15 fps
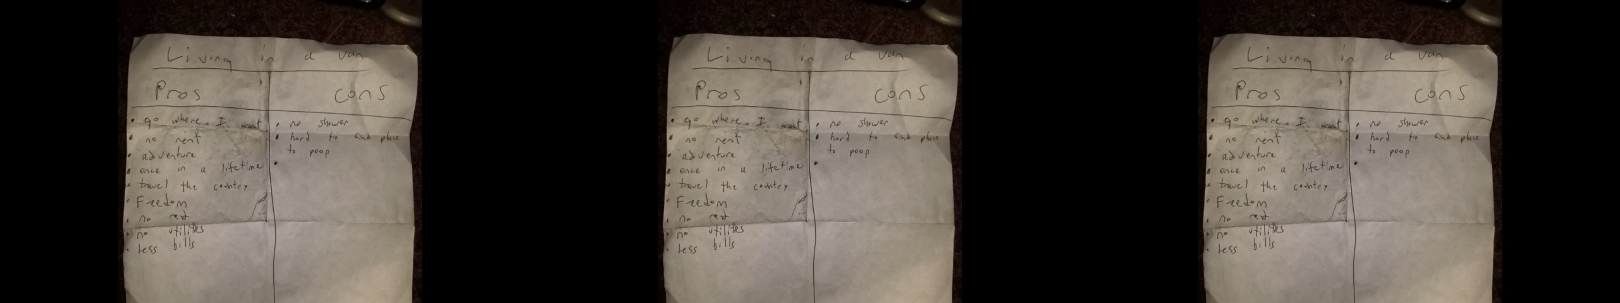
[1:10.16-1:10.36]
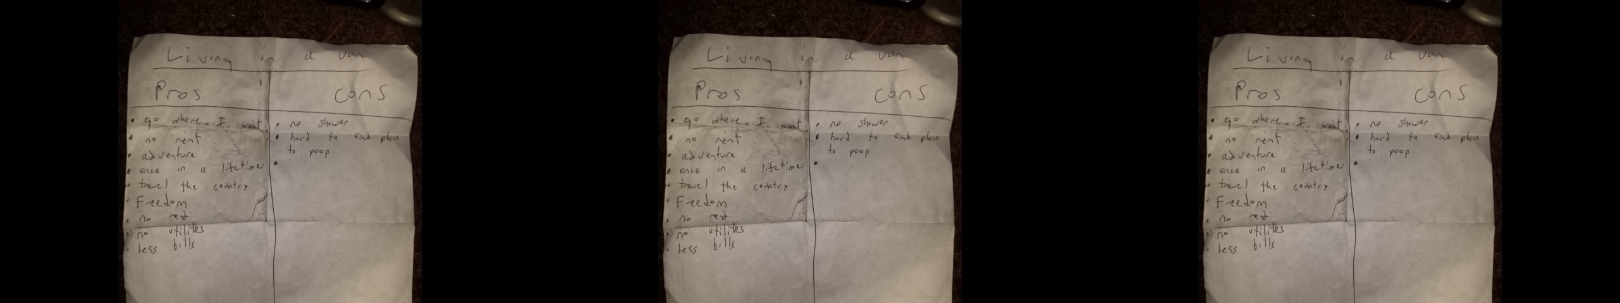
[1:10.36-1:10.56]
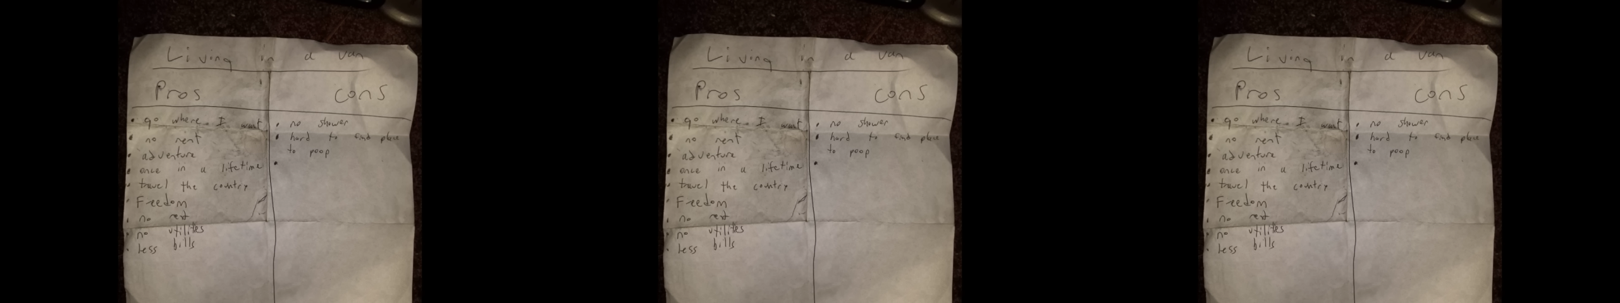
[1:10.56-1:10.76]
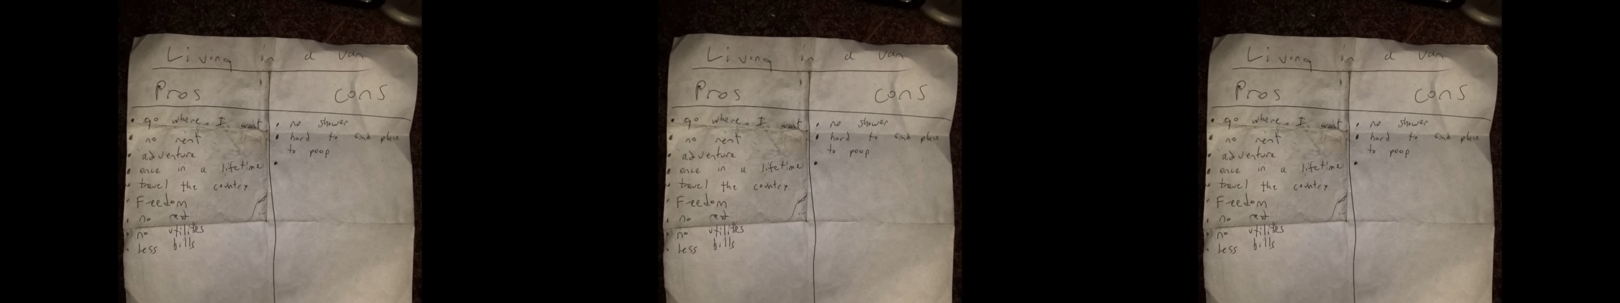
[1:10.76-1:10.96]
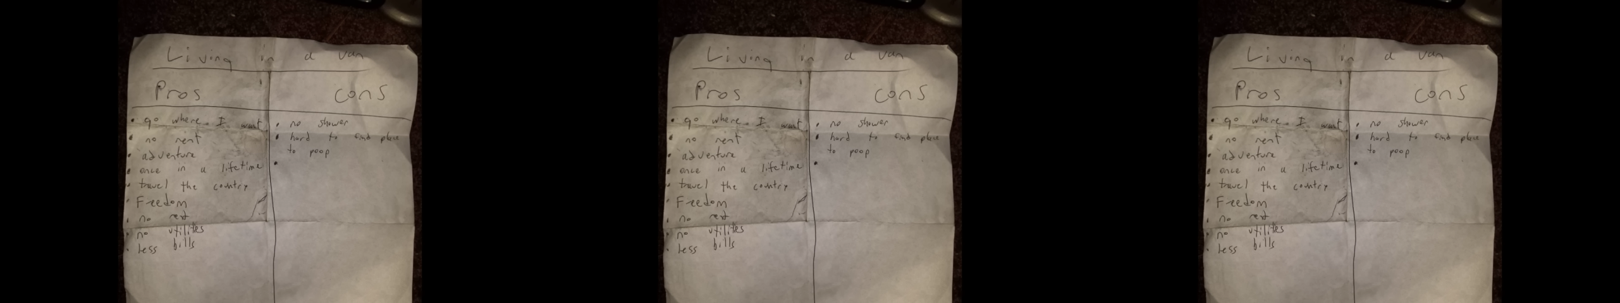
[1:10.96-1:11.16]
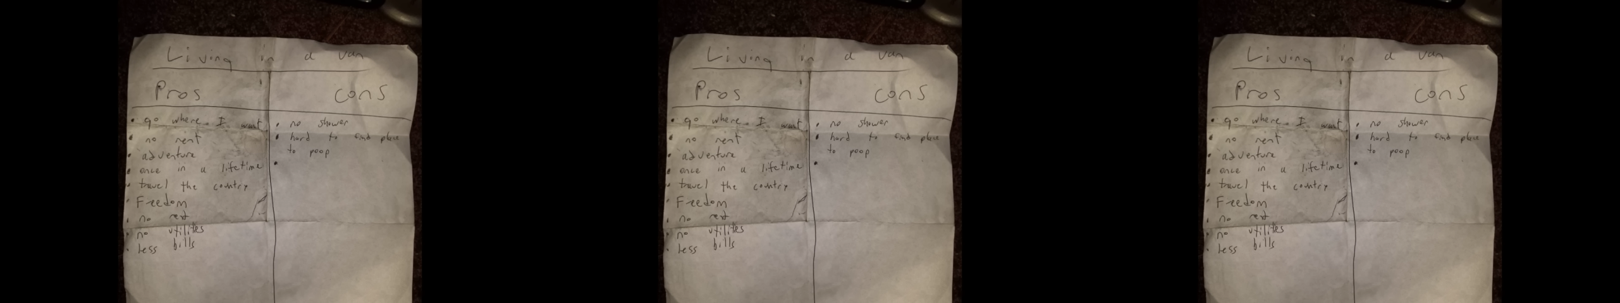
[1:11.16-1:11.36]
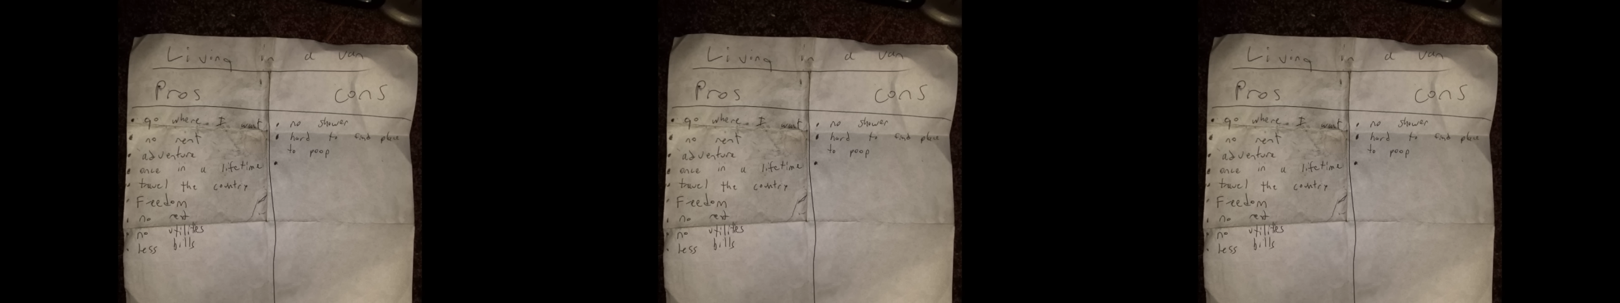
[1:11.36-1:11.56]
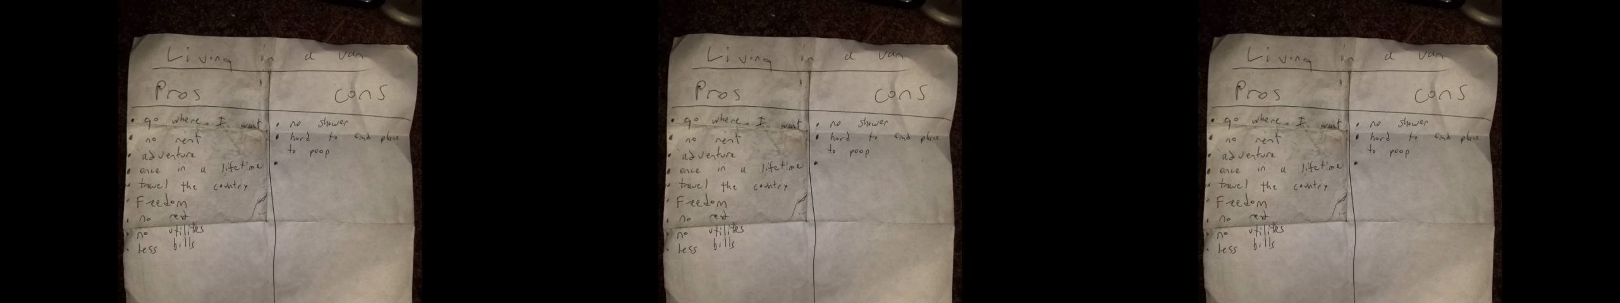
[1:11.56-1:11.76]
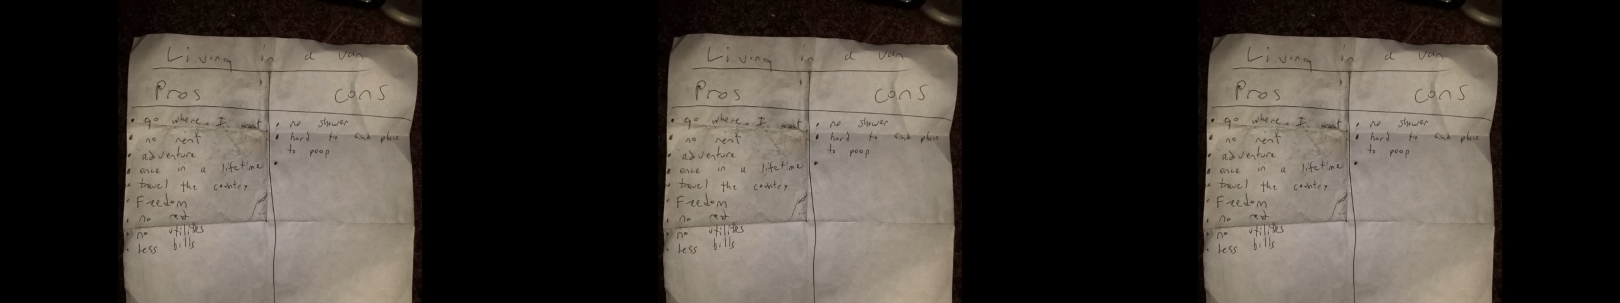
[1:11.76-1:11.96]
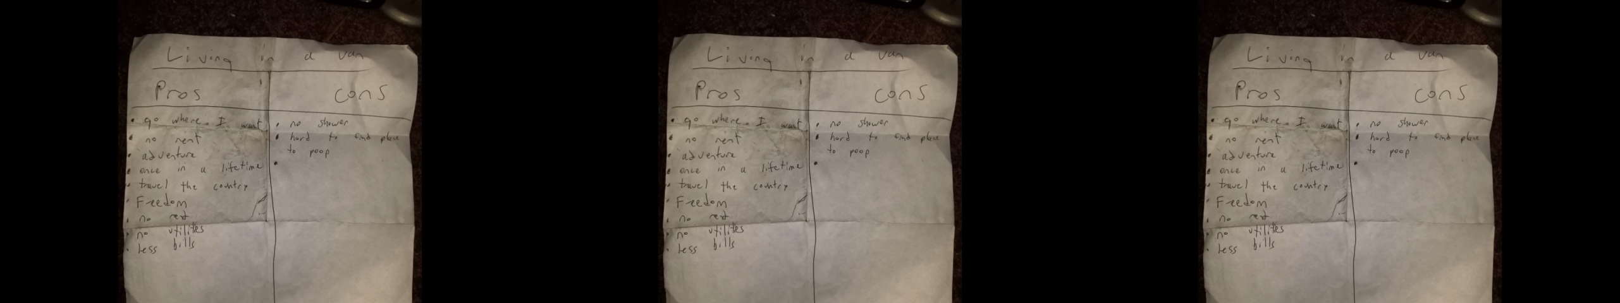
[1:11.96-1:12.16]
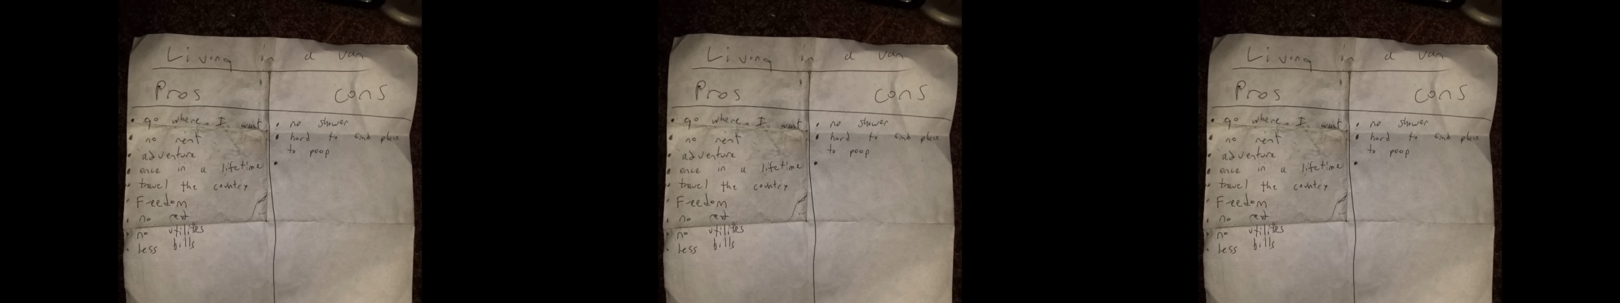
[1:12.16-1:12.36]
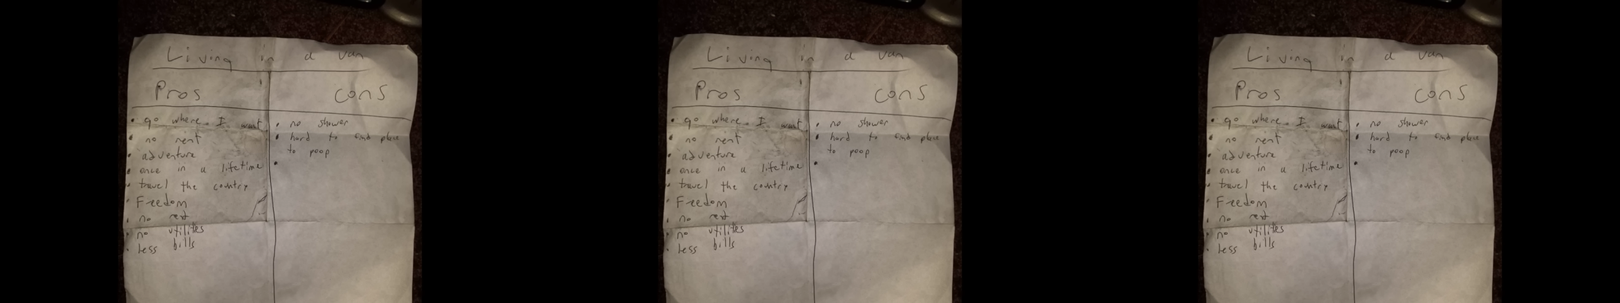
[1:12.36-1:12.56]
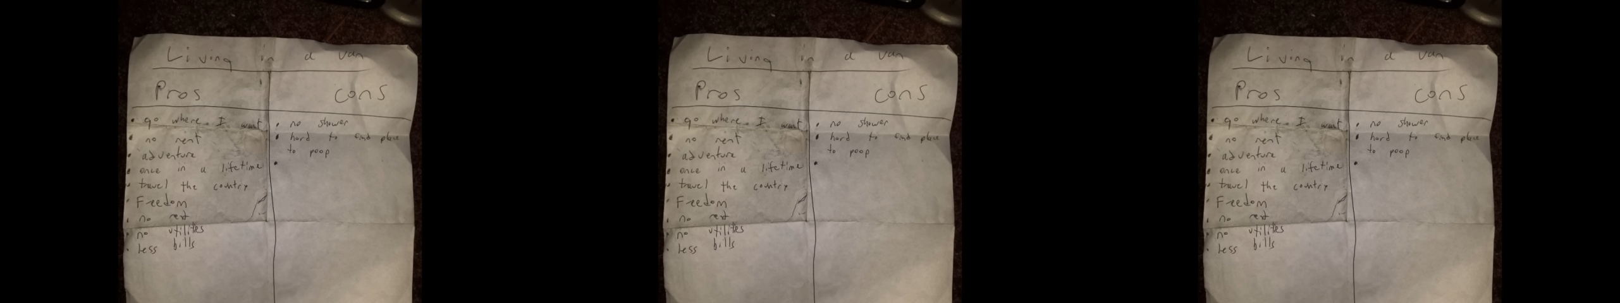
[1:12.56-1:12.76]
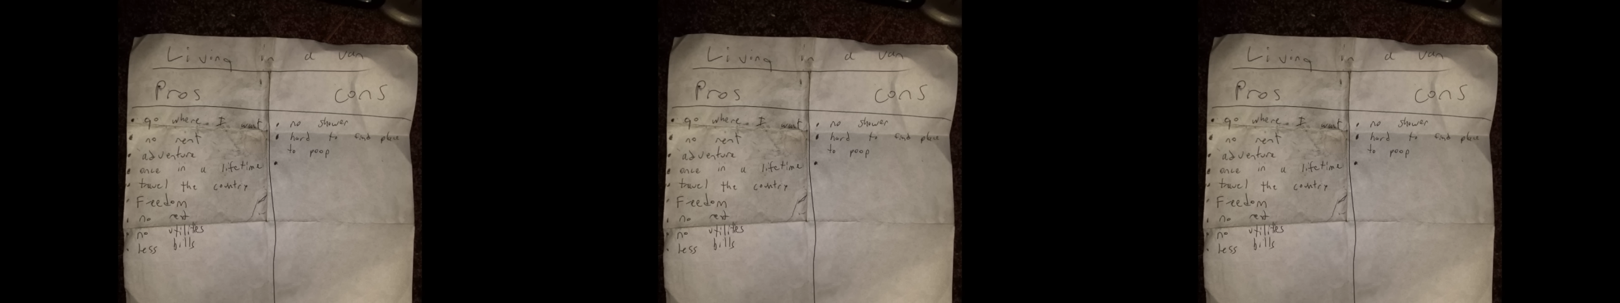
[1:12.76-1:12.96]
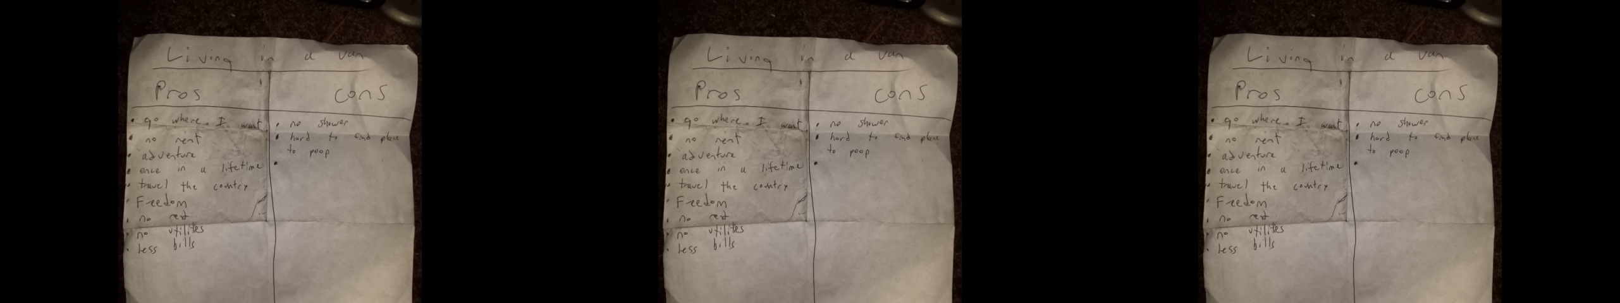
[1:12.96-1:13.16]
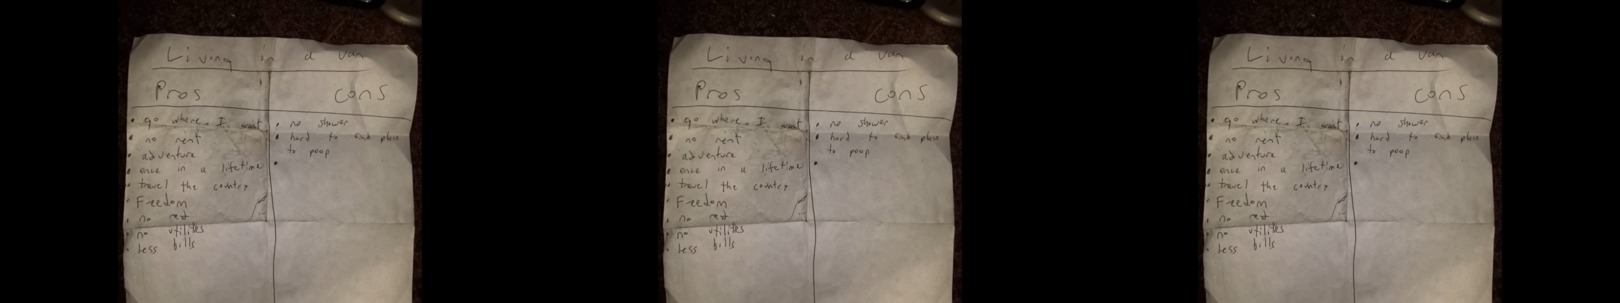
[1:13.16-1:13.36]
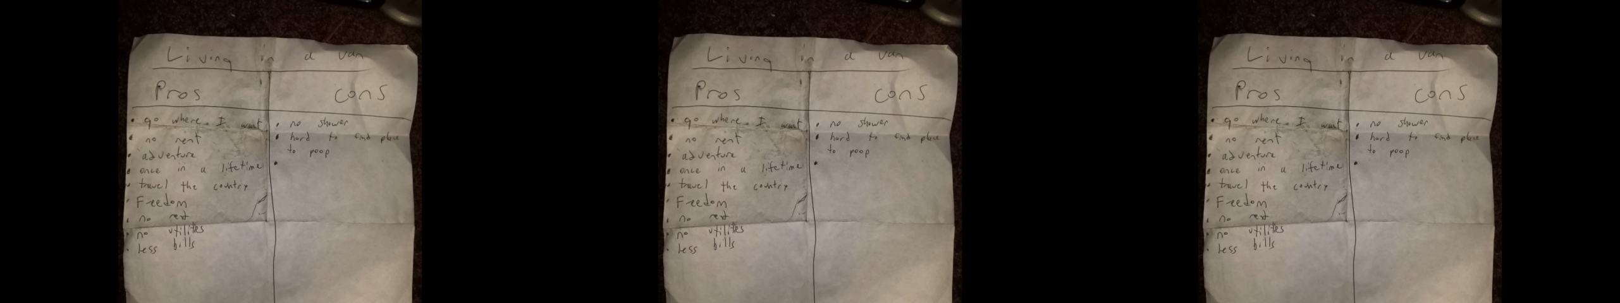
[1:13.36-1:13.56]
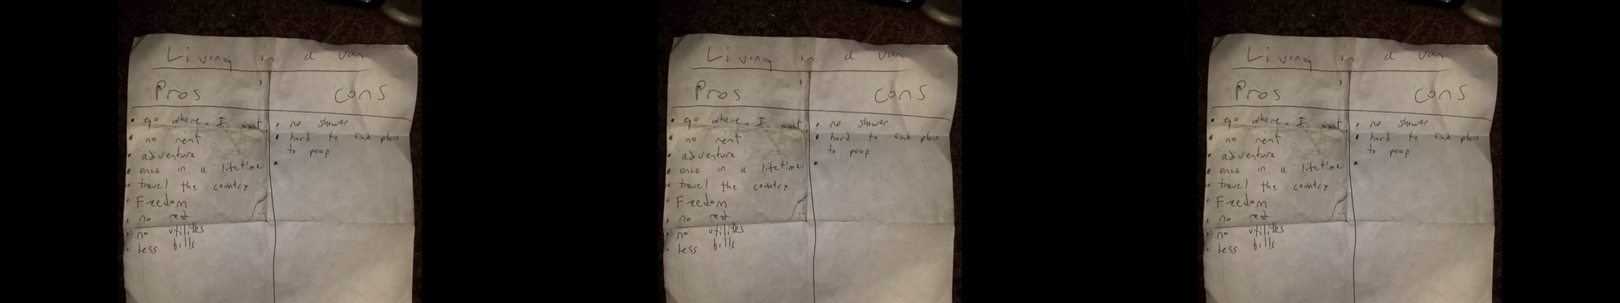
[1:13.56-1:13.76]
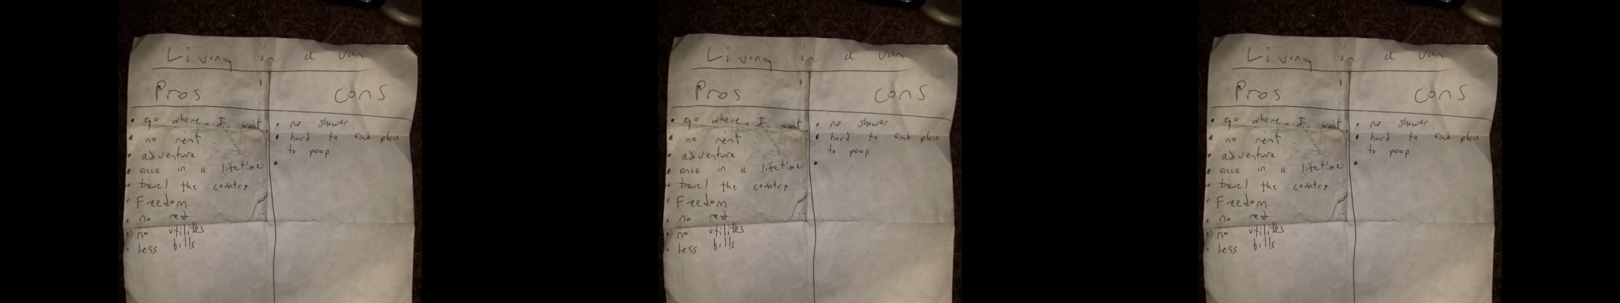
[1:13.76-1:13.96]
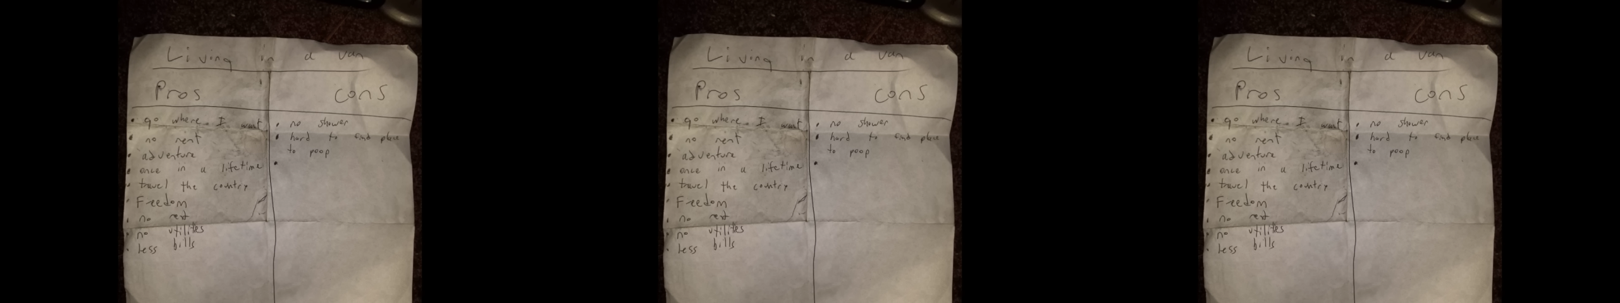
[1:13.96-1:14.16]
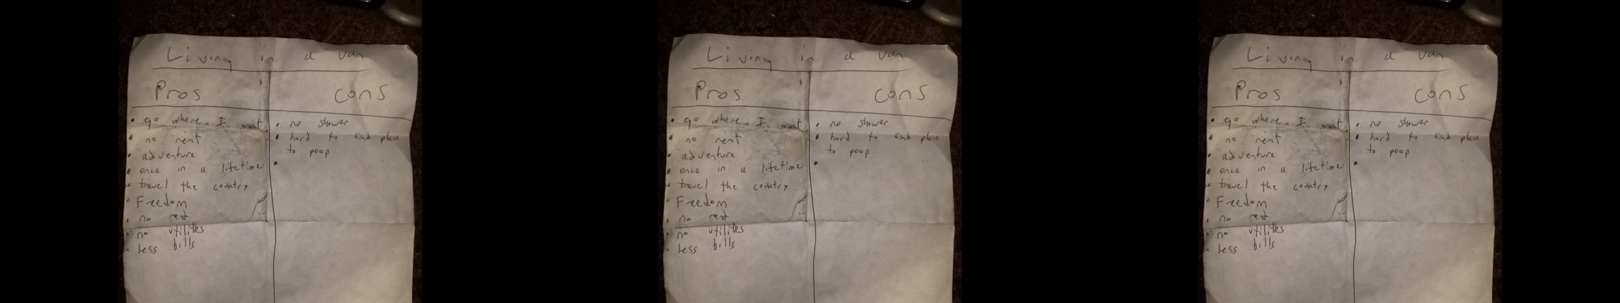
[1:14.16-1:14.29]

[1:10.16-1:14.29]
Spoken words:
(no speaker visible)